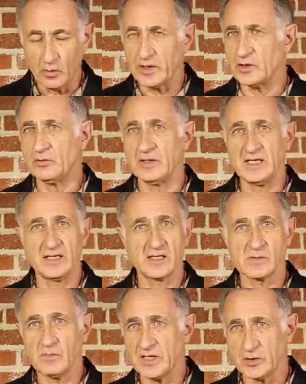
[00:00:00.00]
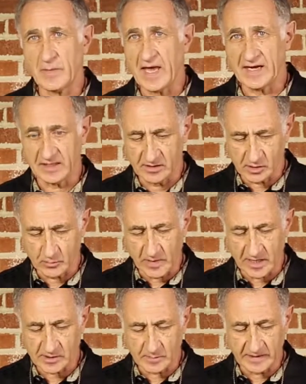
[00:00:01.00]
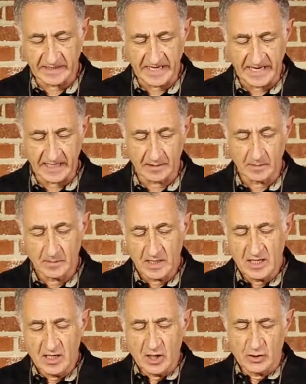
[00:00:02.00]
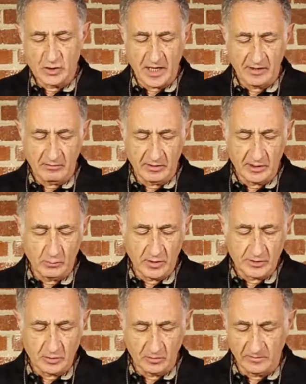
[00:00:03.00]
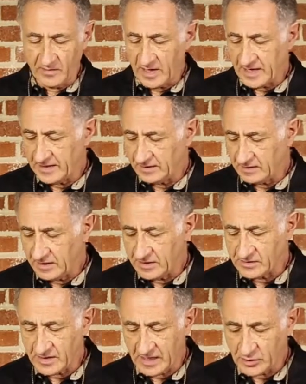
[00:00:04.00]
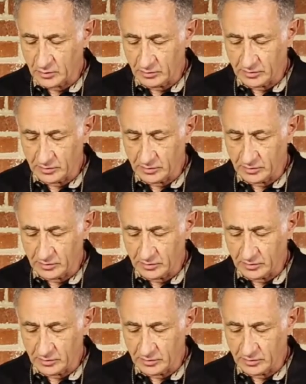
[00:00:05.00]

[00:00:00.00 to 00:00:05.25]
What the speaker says: and you need as much padding as you possibly can. Generally what you'll find is that you'll